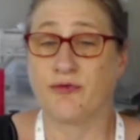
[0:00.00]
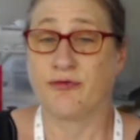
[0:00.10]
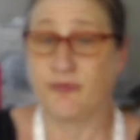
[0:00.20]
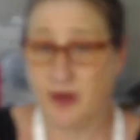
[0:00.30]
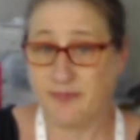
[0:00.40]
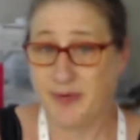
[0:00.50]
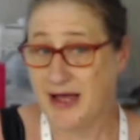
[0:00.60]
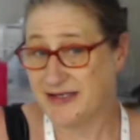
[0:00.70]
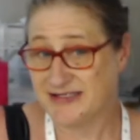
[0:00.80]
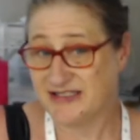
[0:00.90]
front
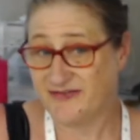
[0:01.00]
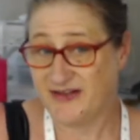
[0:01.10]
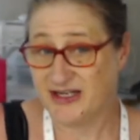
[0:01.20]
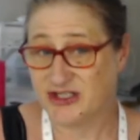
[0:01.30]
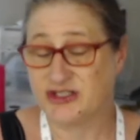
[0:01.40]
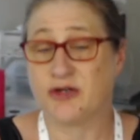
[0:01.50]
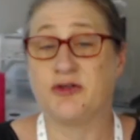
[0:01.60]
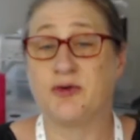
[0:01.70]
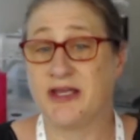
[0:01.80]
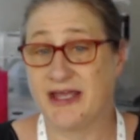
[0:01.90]
bodices finished so
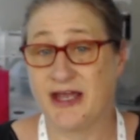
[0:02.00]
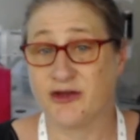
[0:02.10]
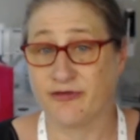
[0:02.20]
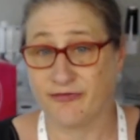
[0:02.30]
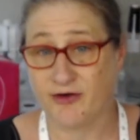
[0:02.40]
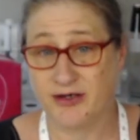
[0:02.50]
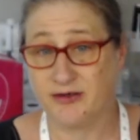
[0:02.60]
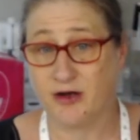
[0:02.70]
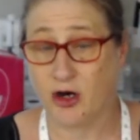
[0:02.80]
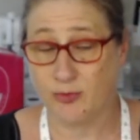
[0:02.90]
you can get your front
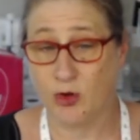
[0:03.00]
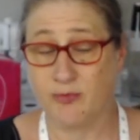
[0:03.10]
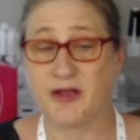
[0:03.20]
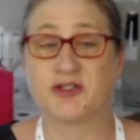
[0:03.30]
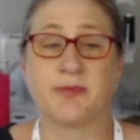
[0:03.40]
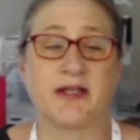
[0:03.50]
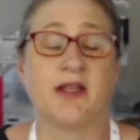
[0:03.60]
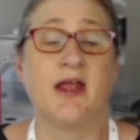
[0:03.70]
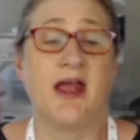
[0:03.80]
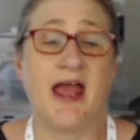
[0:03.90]
armhole measurement.
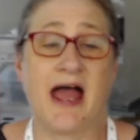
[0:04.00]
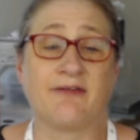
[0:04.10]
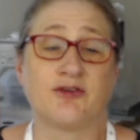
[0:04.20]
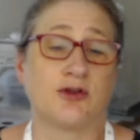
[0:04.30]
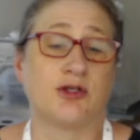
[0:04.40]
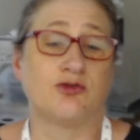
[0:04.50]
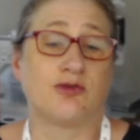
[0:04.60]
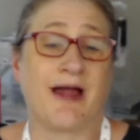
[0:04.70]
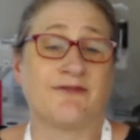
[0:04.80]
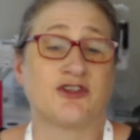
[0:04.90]
After you
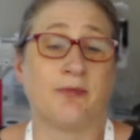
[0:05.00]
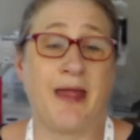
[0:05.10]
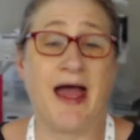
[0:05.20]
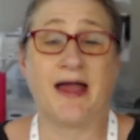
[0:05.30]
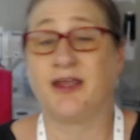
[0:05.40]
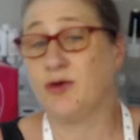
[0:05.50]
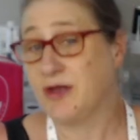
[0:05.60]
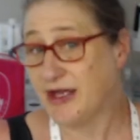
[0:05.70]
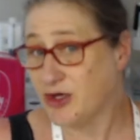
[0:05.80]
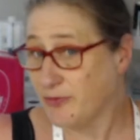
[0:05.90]
draft your back, you
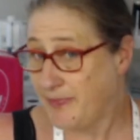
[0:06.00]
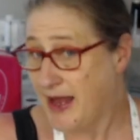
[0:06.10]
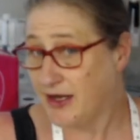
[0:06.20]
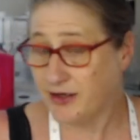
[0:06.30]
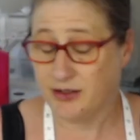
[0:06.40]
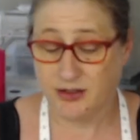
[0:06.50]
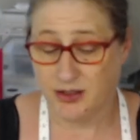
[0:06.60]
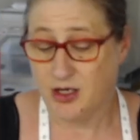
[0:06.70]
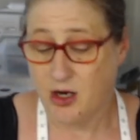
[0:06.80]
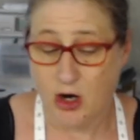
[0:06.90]
can get your back
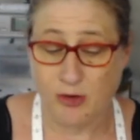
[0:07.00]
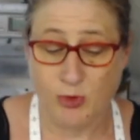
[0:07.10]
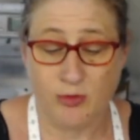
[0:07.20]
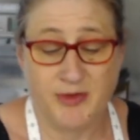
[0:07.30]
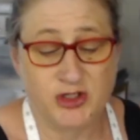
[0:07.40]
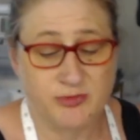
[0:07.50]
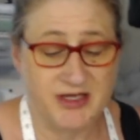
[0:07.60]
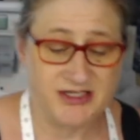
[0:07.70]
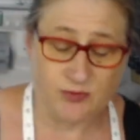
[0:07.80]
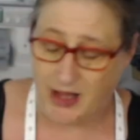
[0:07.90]
armhole
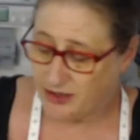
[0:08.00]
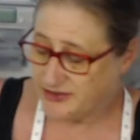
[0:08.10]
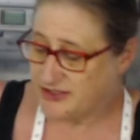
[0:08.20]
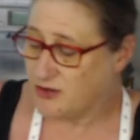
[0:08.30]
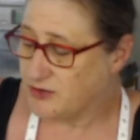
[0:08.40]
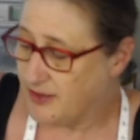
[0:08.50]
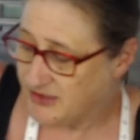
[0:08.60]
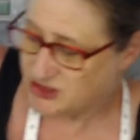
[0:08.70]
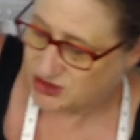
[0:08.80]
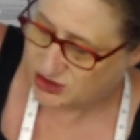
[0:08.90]
measurement as well. So let
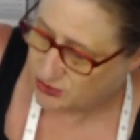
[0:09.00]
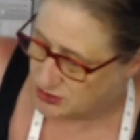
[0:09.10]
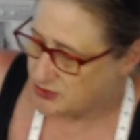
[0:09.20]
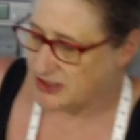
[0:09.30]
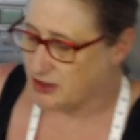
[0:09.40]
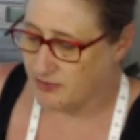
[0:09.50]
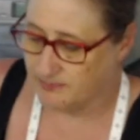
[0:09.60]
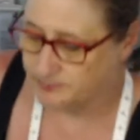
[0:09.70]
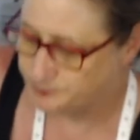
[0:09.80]
me just show you here.